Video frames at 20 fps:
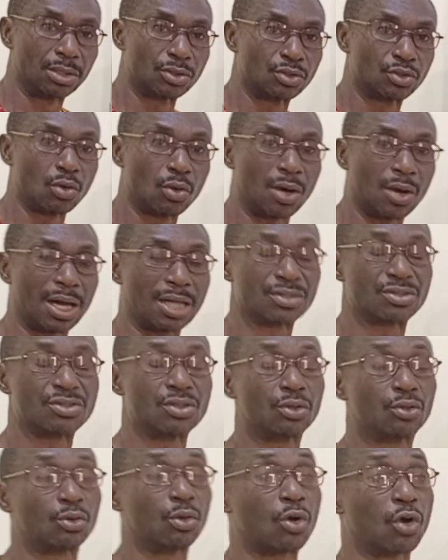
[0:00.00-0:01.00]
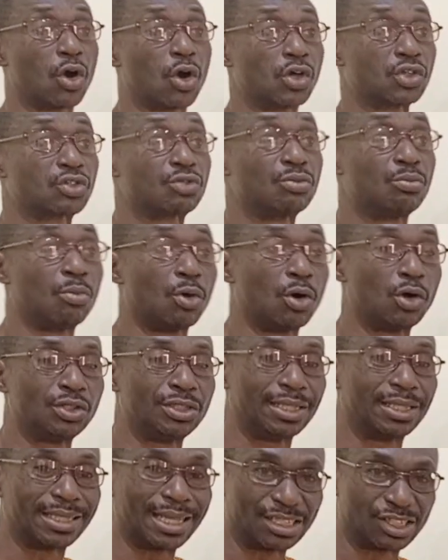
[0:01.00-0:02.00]
so as not to cause more
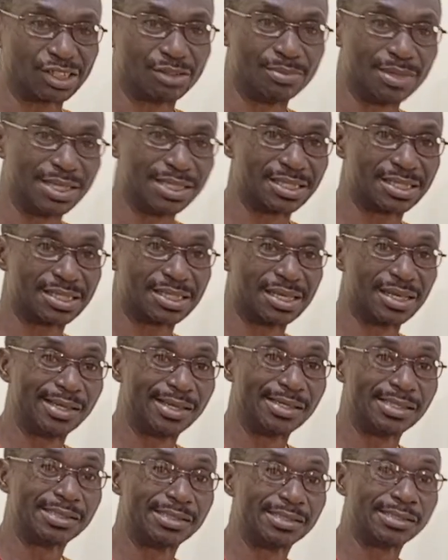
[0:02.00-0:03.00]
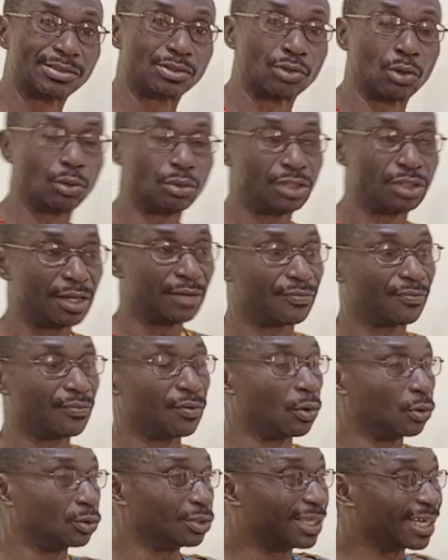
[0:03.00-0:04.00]
detachment. So the
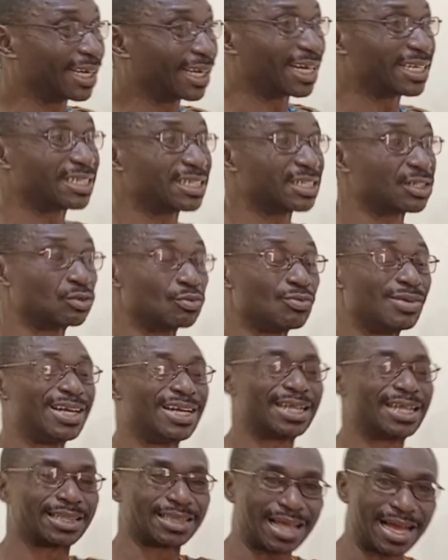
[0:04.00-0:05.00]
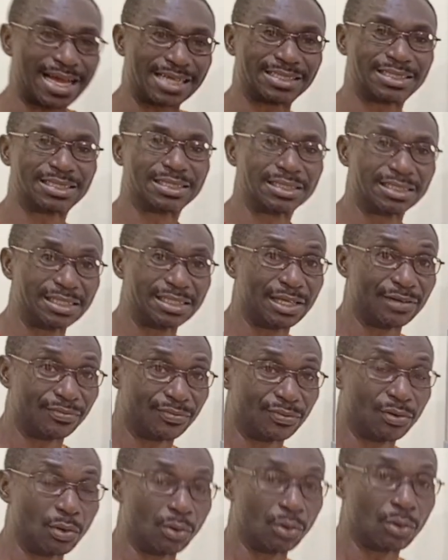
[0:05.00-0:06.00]
flow, the grasses will retard the
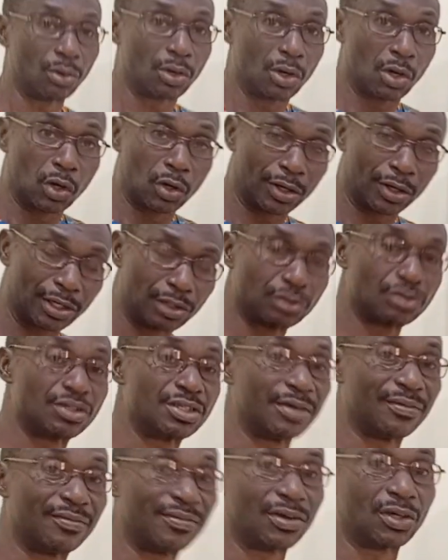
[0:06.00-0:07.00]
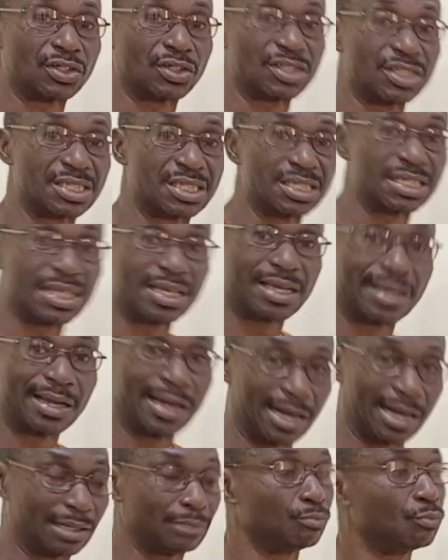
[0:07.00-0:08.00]
flow, reduce the velocity
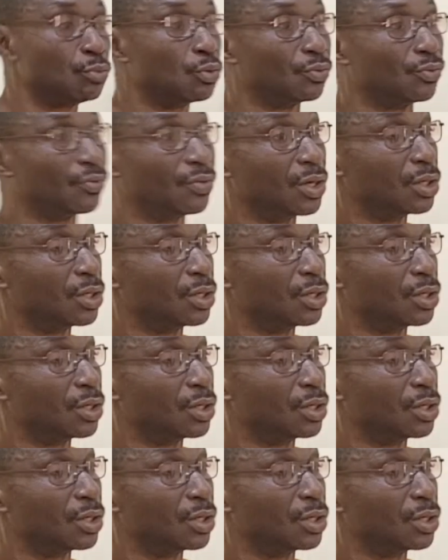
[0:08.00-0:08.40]
and move.